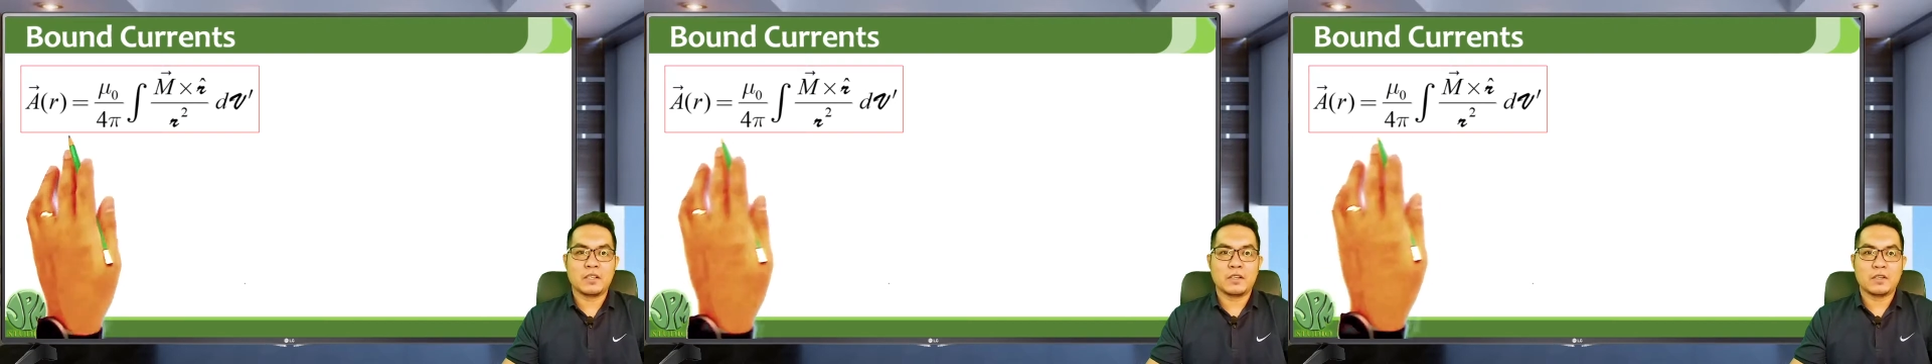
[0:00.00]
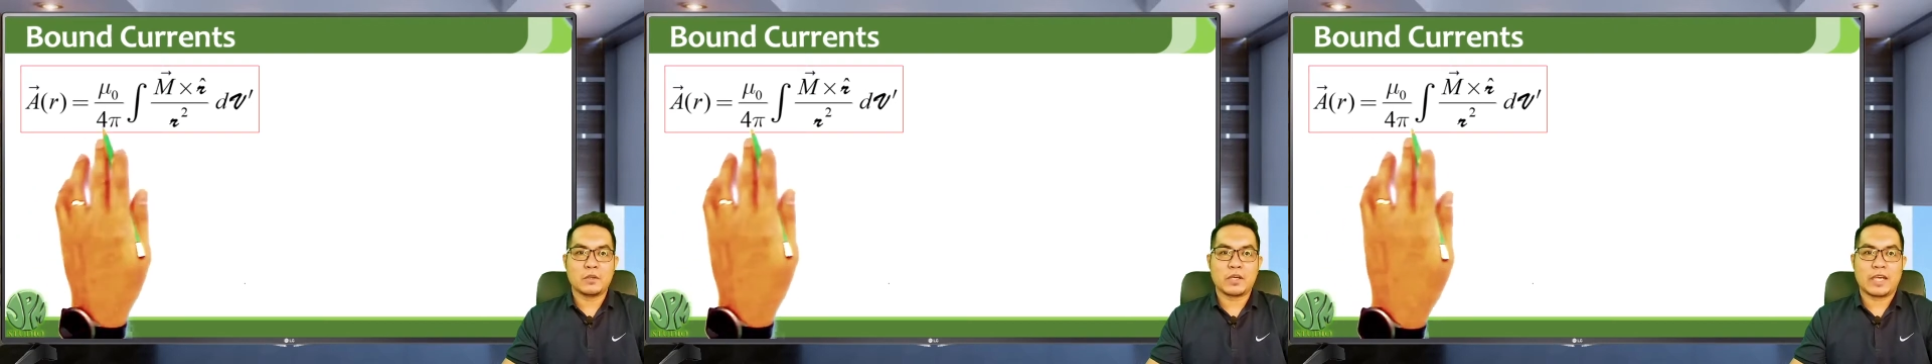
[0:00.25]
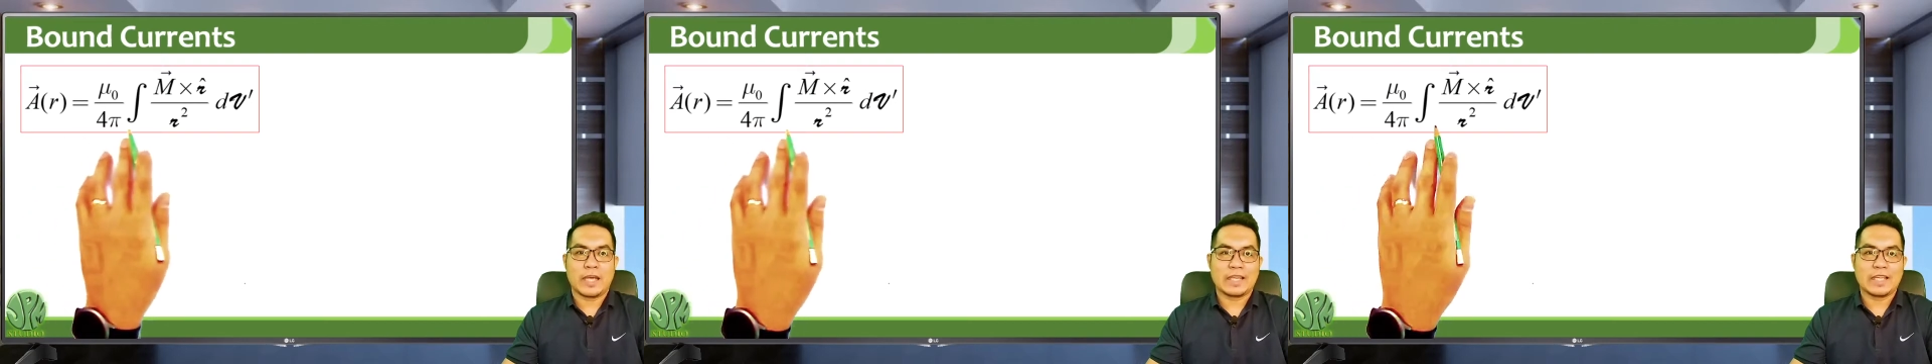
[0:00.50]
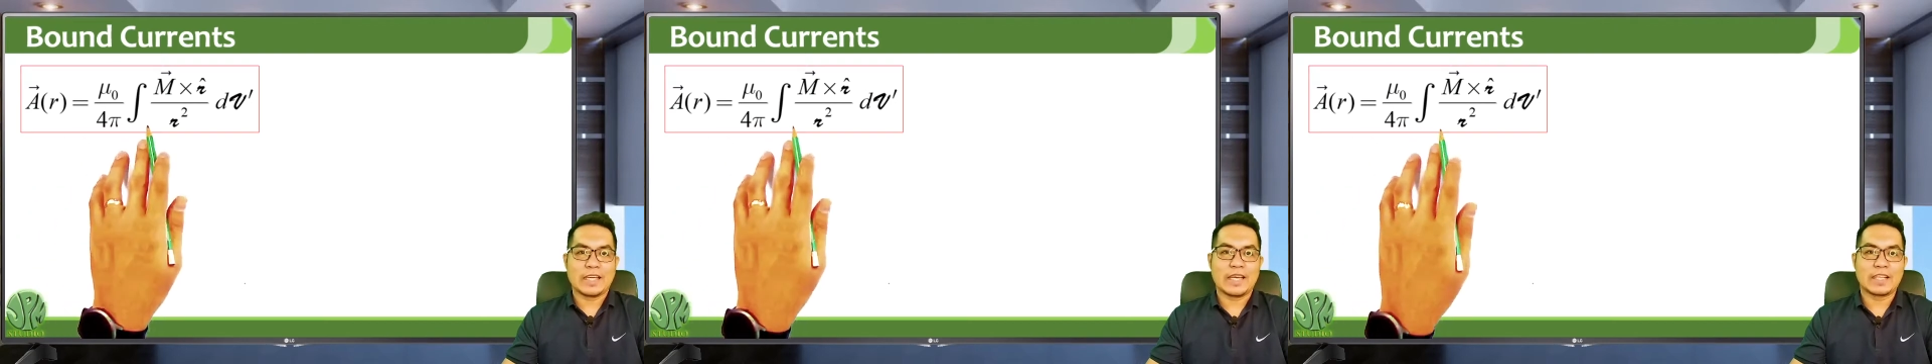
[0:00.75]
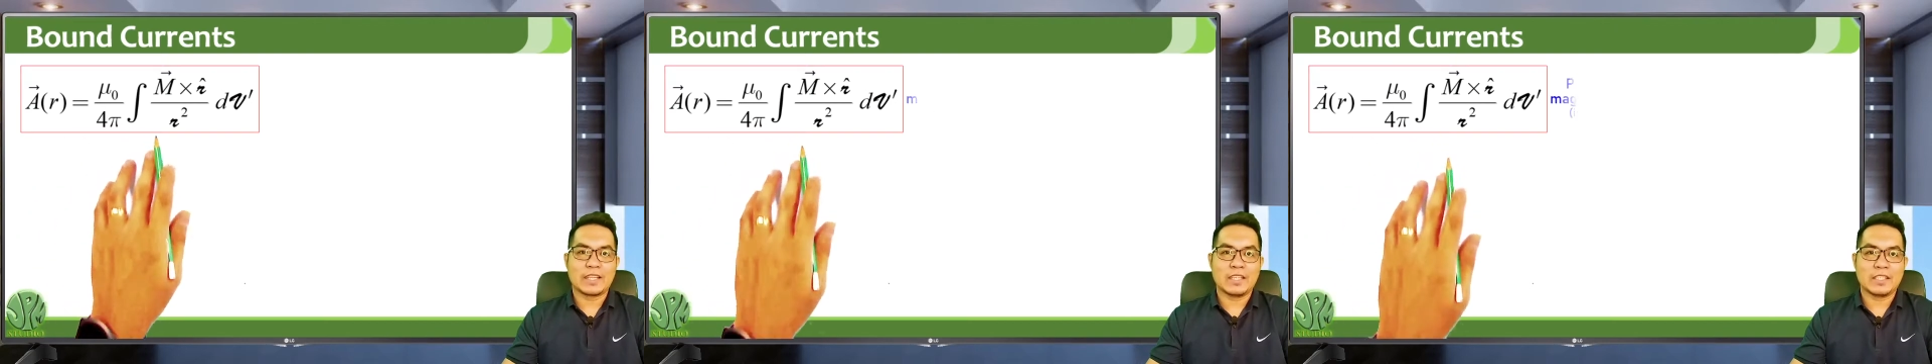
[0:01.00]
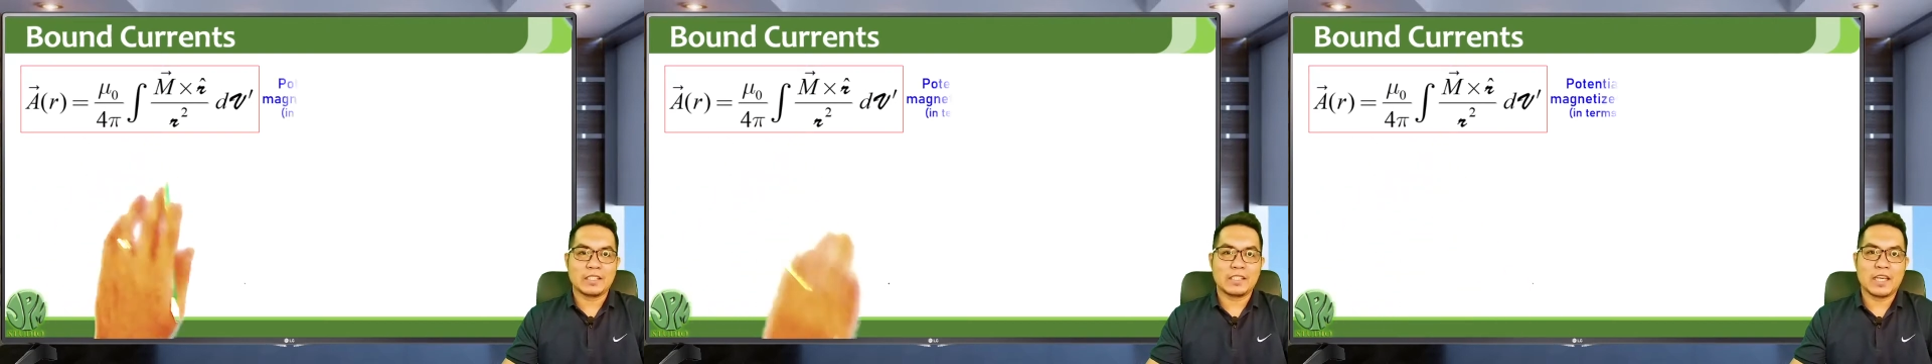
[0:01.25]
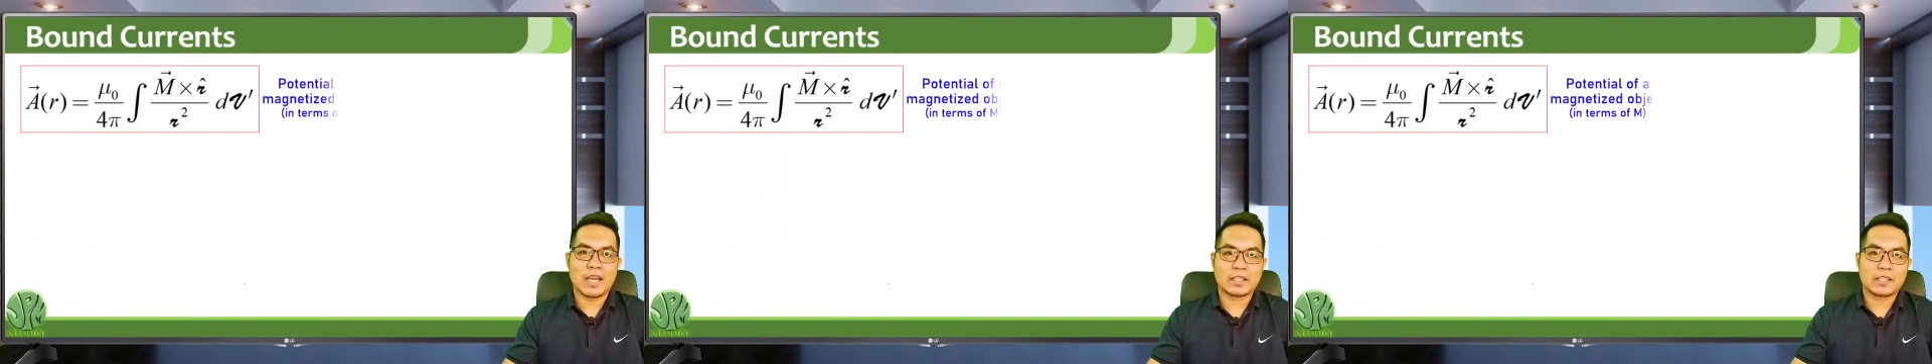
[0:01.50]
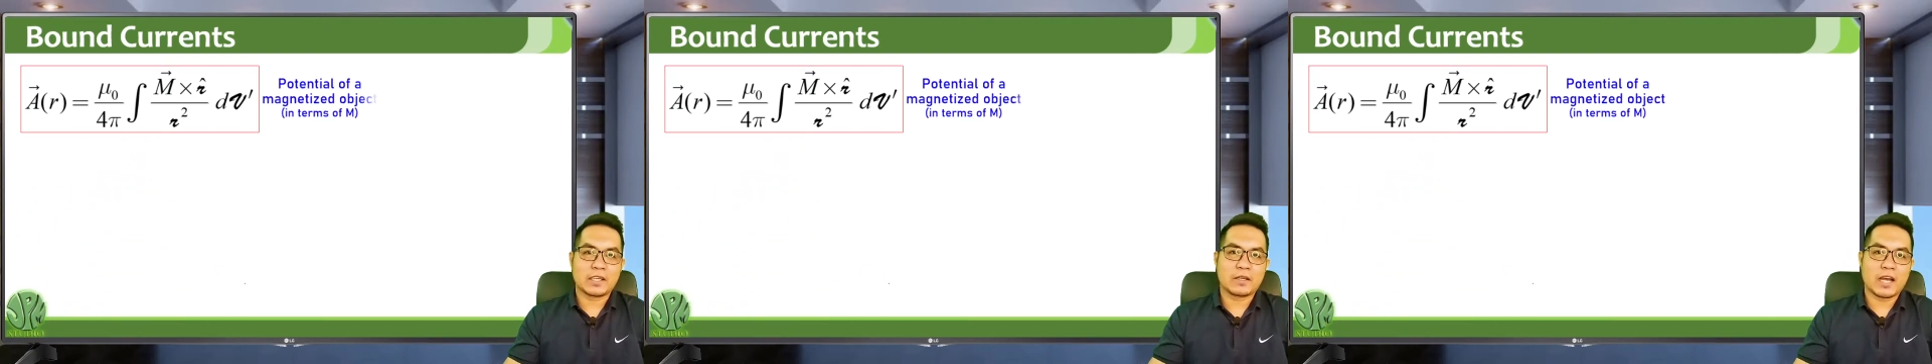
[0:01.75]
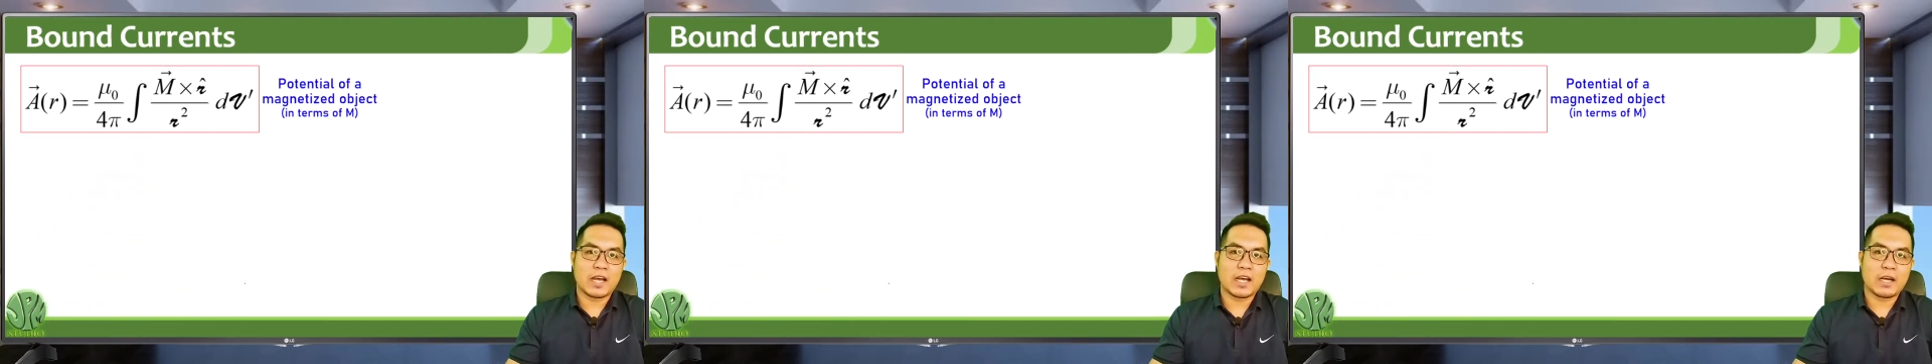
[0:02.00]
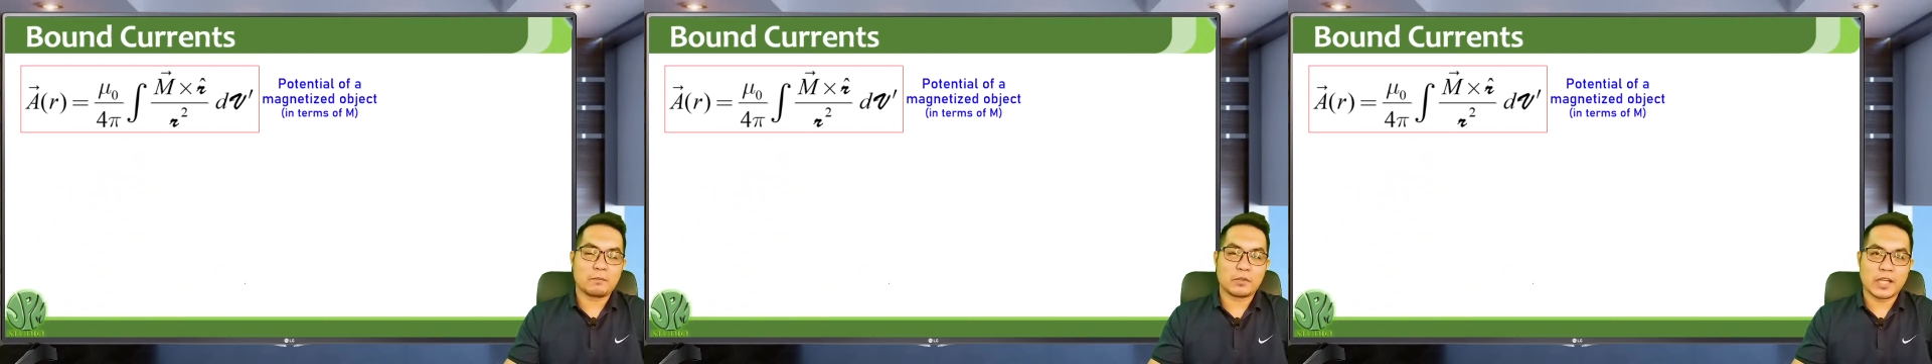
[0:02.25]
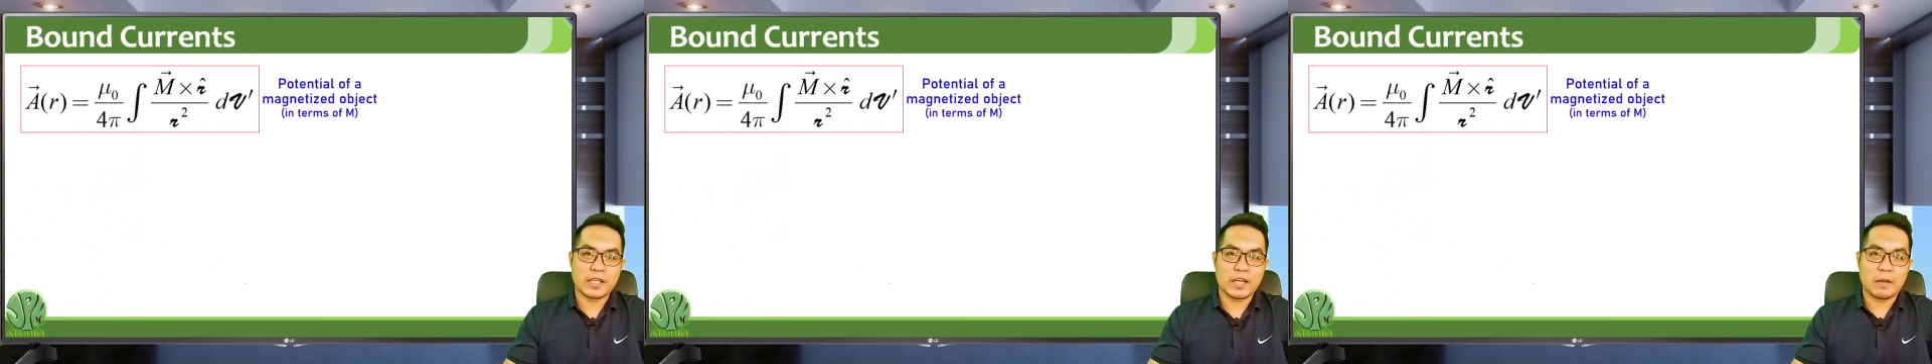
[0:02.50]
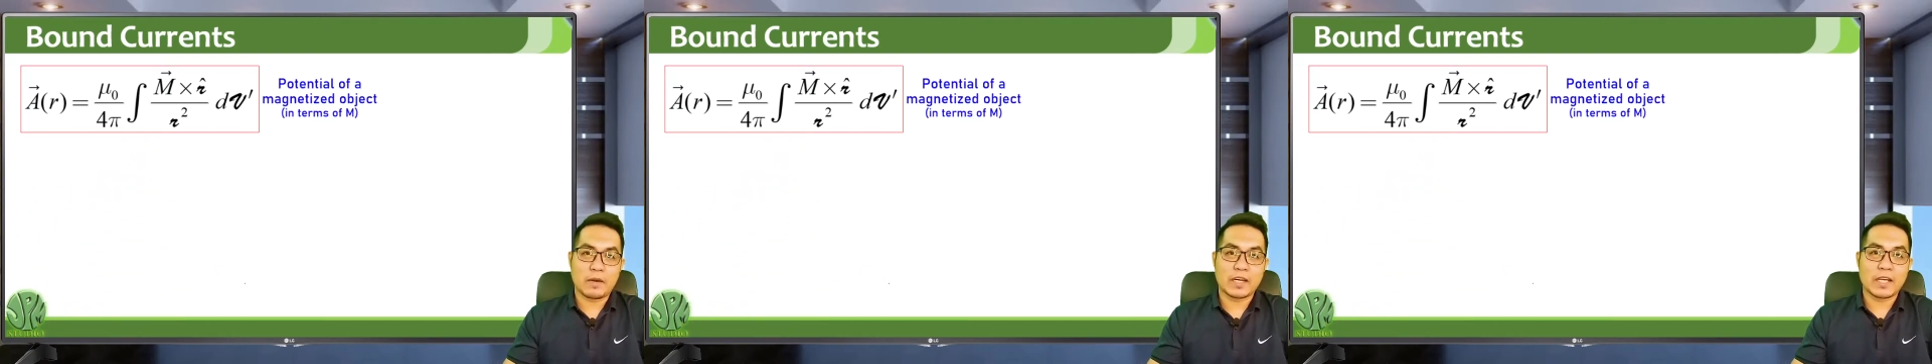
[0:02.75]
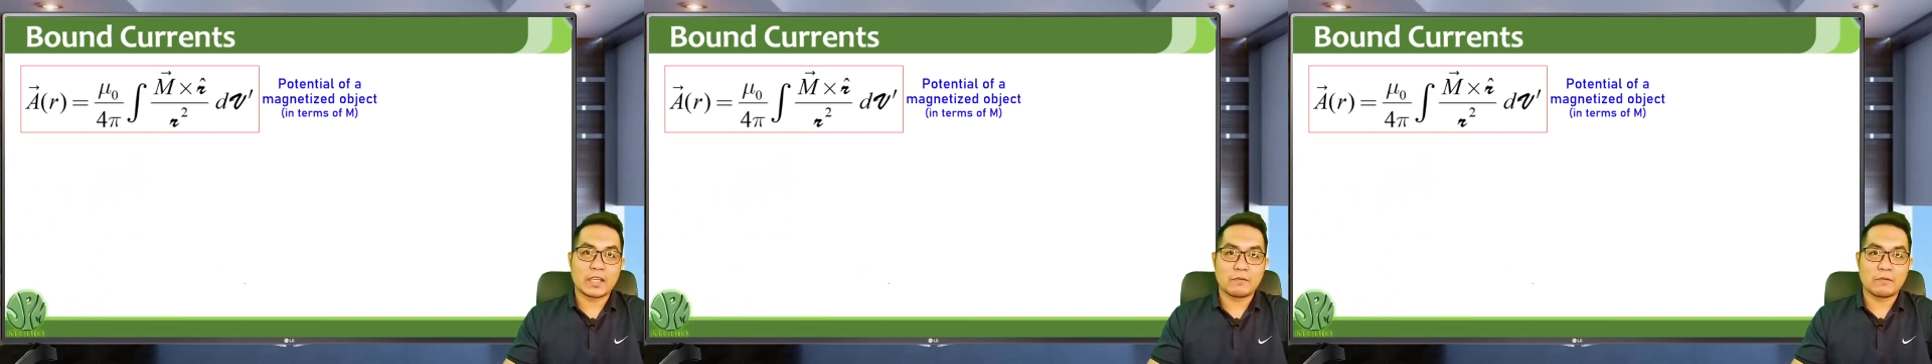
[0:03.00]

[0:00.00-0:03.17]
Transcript: you can get the magnetic